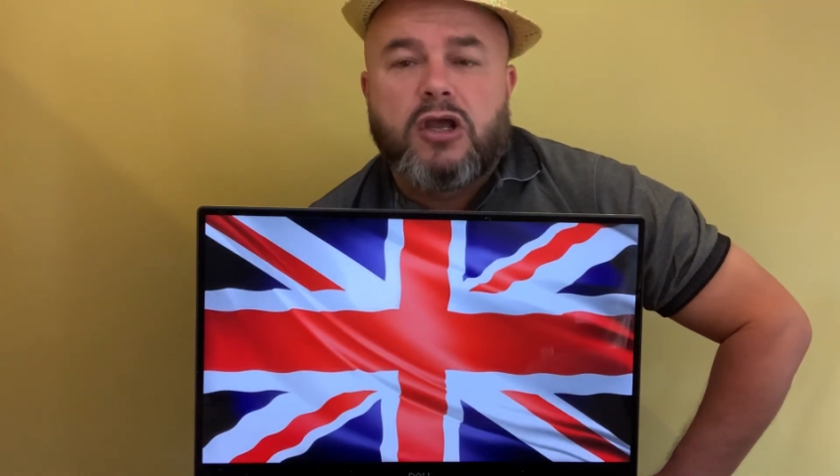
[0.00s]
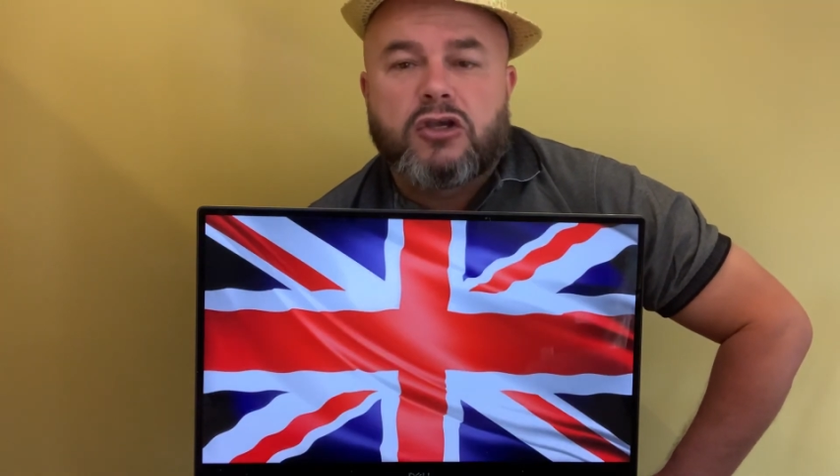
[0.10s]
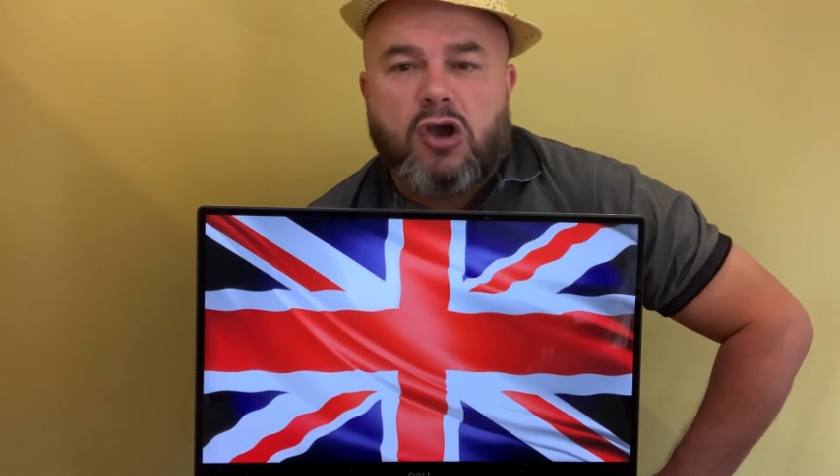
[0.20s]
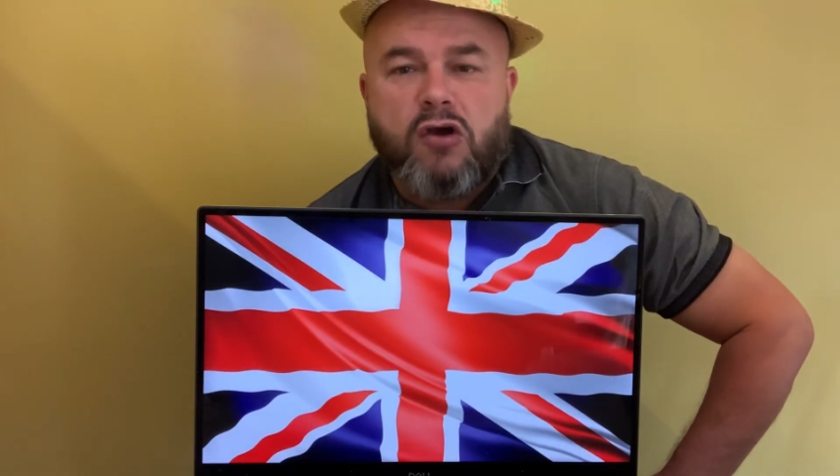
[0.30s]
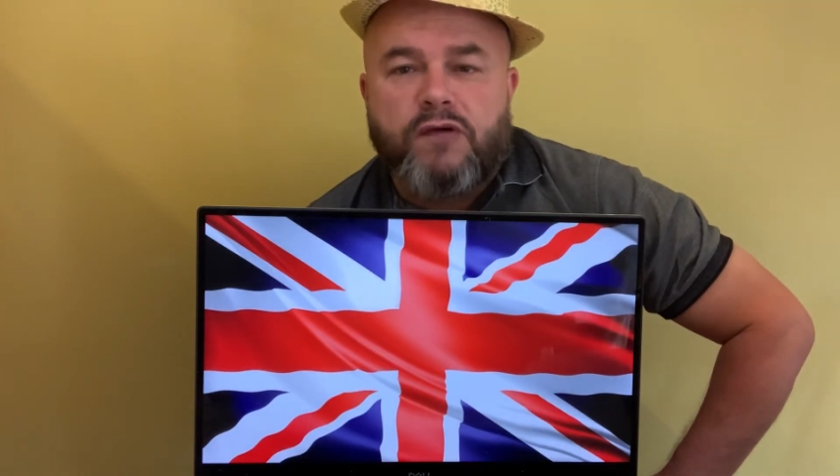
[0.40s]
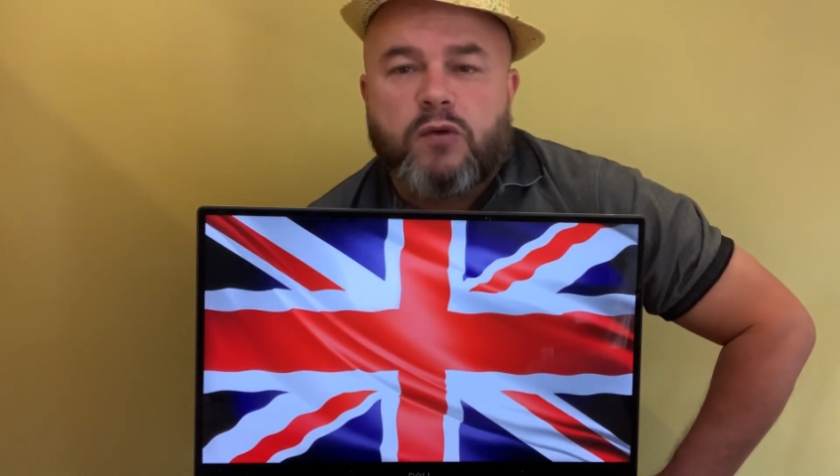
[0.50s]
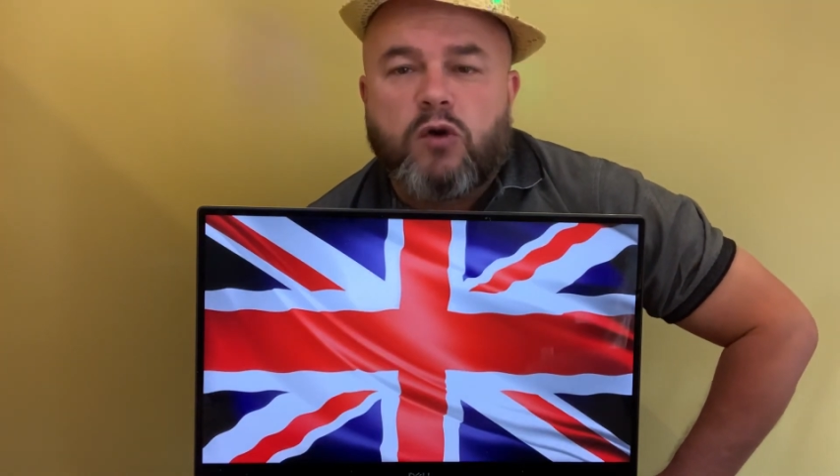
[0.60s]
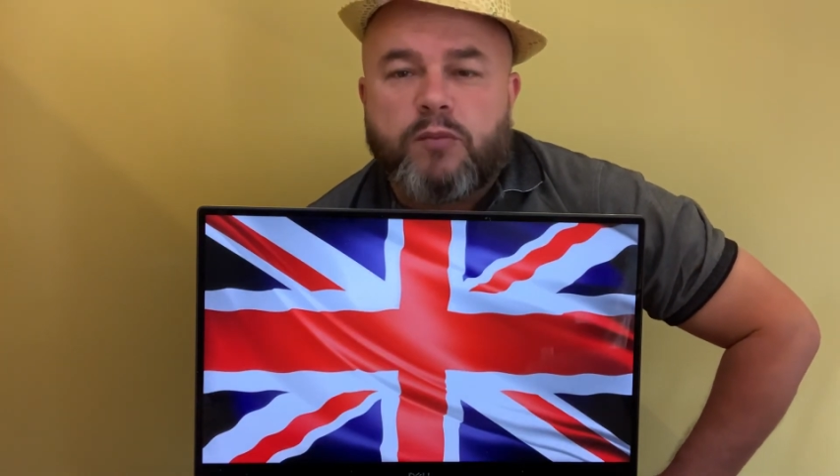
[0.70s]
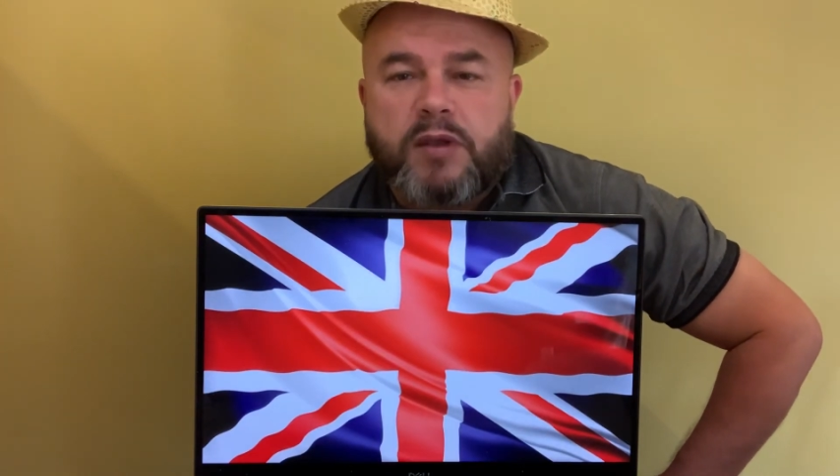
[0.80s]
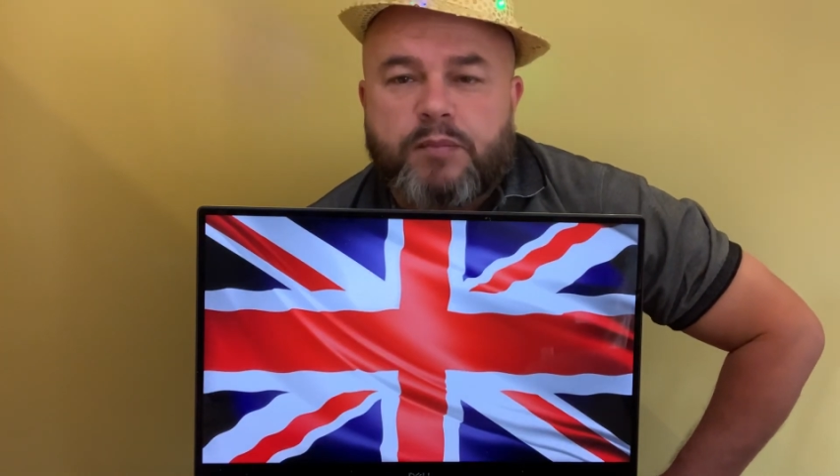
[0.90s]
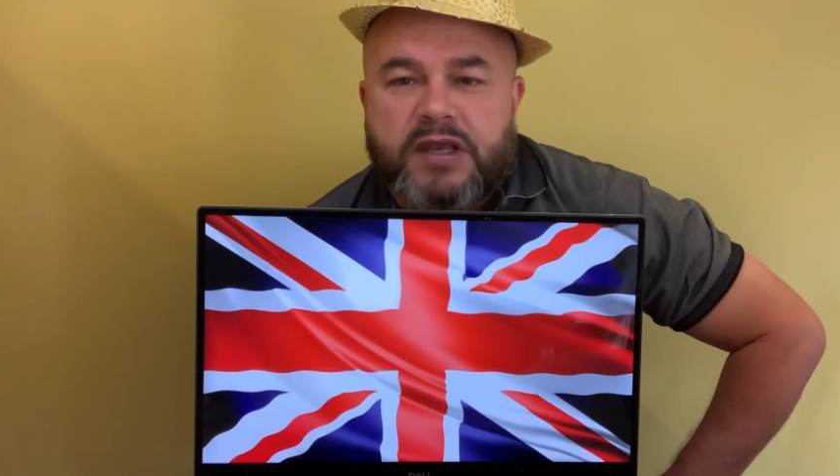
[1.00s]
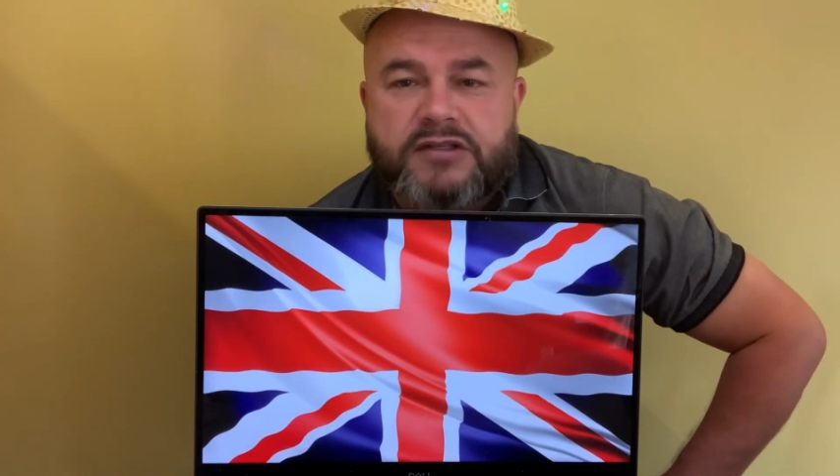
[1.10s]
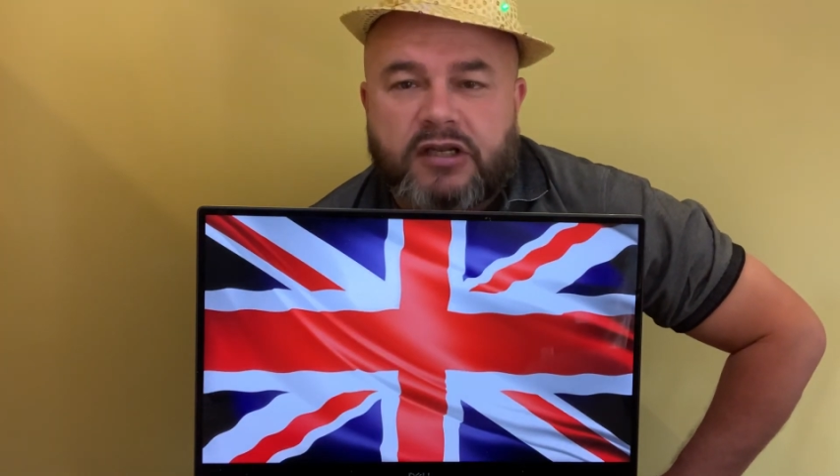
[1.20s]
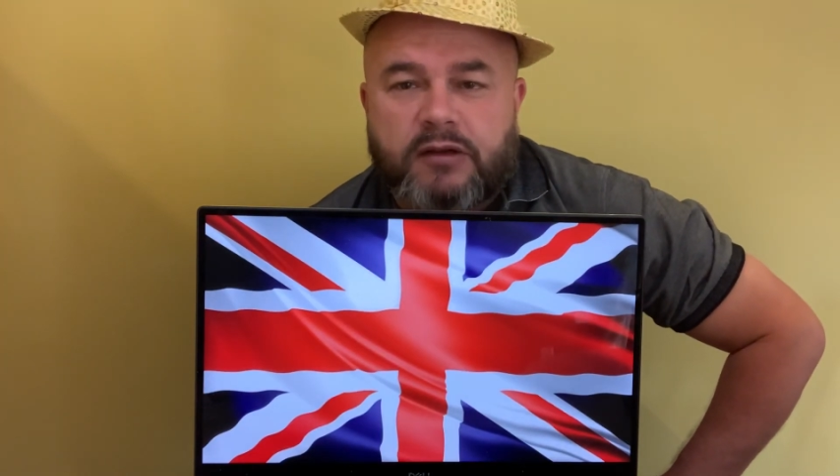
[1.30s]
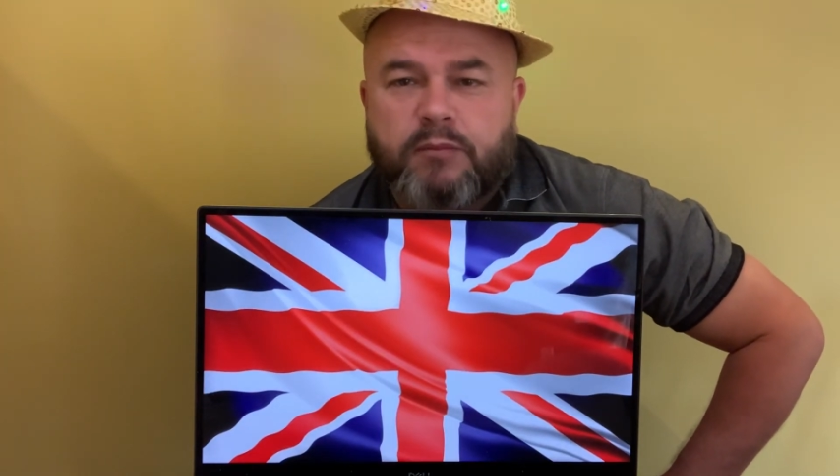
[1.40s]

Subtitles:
COVID will be beaten